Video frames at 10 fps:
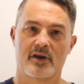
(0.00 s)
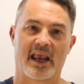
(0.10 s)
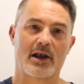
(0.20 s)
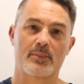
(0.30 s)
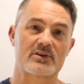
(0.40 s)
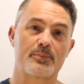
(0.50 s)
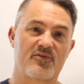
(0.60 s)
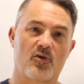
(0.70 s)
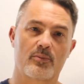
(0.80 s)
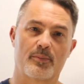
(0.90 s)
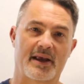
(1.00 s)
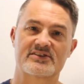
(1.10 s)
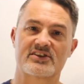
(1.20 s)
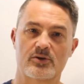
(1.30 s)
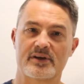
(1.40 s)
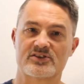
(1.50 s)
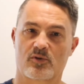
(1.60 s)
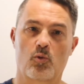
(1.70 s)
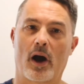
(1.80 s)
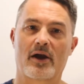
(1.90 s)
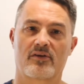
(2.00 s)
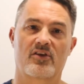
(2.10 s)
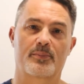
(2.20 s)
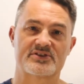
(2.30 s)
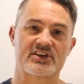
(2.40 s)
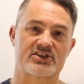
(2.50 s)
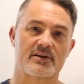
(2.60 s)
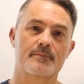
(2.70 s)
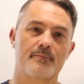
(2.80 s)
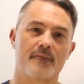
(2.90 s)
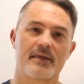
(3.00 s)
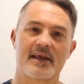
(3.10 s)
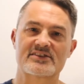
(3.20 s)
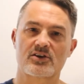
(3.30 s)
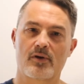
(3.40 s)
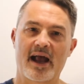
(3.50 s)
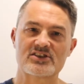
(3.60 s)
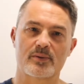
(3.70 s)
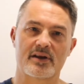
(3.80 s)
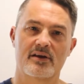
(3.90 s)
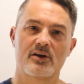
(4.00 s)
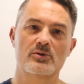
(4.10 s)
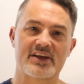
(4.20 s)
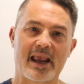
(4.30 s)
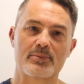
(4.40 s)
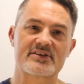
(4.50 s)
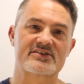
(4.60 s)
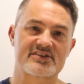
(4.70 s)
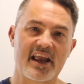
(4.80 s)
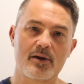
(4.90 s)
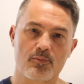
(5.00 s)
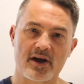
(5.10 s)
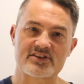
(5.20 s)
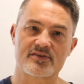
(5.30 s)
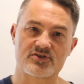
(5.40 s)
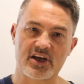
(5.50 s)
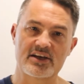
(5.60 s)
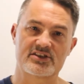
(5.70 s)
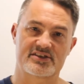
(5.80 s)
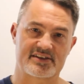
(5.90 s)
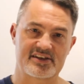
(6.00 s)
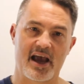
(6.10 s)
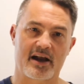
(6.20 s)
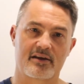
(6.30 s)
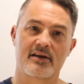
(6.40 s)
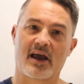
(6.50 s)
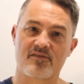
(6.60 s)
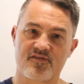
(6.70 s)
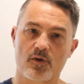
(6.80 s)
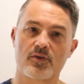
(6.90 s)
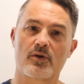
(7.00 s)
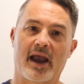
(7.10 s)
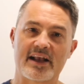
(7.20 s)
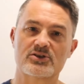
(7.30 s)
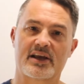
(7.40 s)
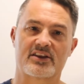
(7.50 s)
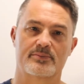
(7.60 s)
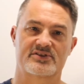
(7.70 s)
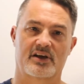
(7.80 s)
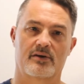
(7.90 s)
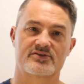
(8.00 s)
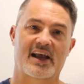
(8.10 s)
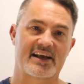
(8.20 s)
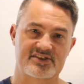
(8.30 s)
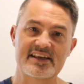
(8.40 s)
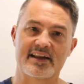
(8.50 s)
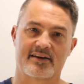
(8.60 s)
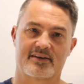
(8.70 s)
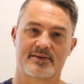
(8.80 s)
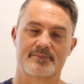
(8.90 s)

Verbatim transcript: able to perform the basic duties required of their position, it's a graduate who is able to stay abreast of changes in tech and further educate themselves as needed.